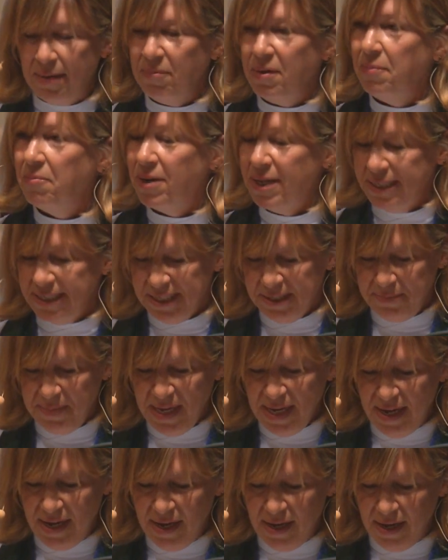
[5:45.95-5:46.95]
we want to
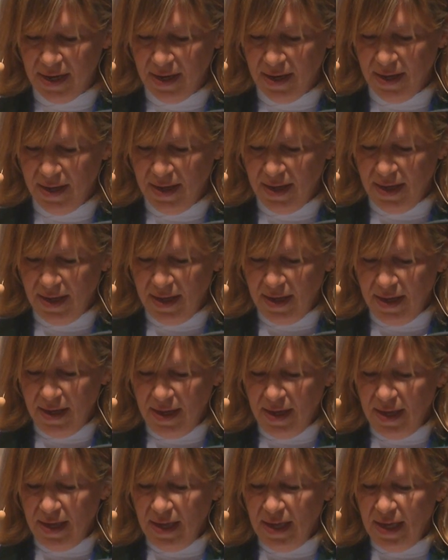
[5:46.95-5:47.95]
be.
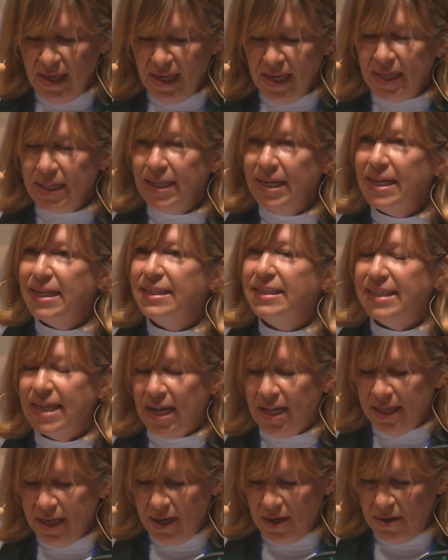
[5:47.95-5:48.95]
Ilia
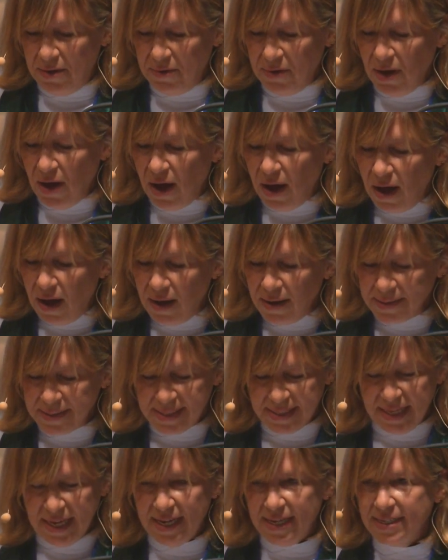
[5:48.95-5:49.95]
Delio
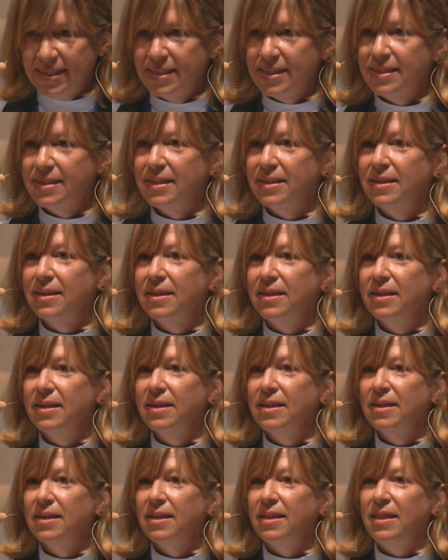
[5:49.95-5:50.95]
calls this
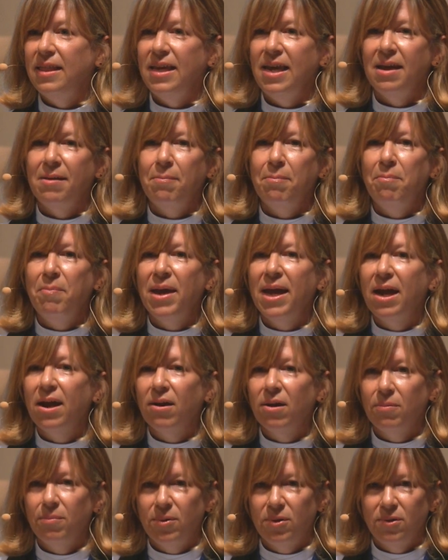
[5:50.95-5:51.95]
the
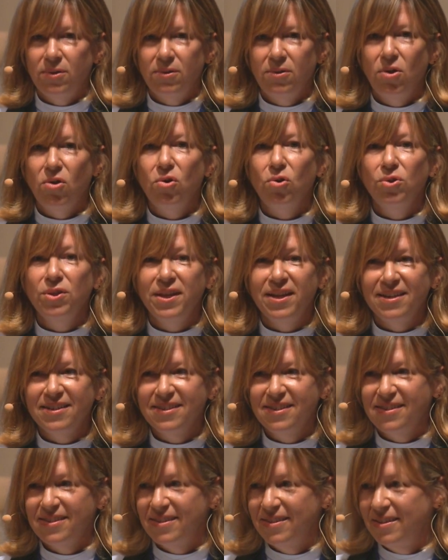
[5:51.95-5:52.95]
unbearable
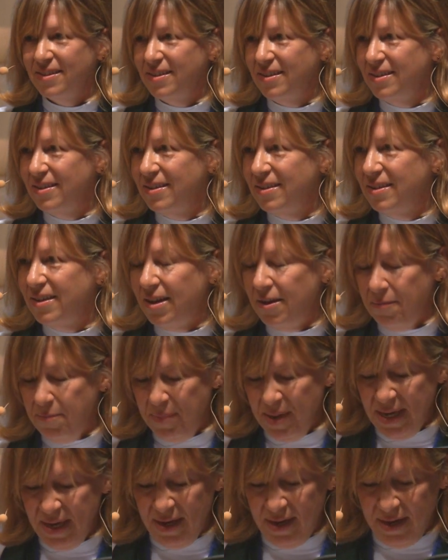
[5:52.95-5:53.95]
wholeness of
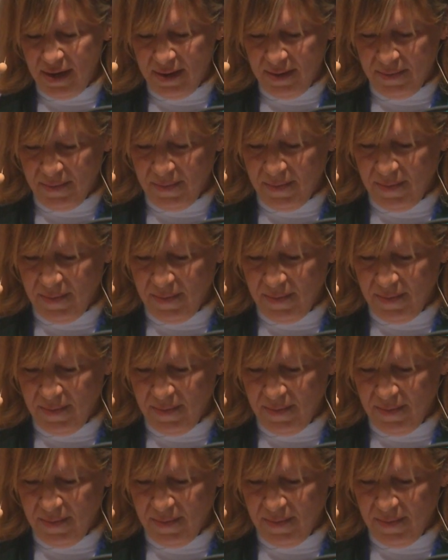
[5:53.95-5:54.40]
being.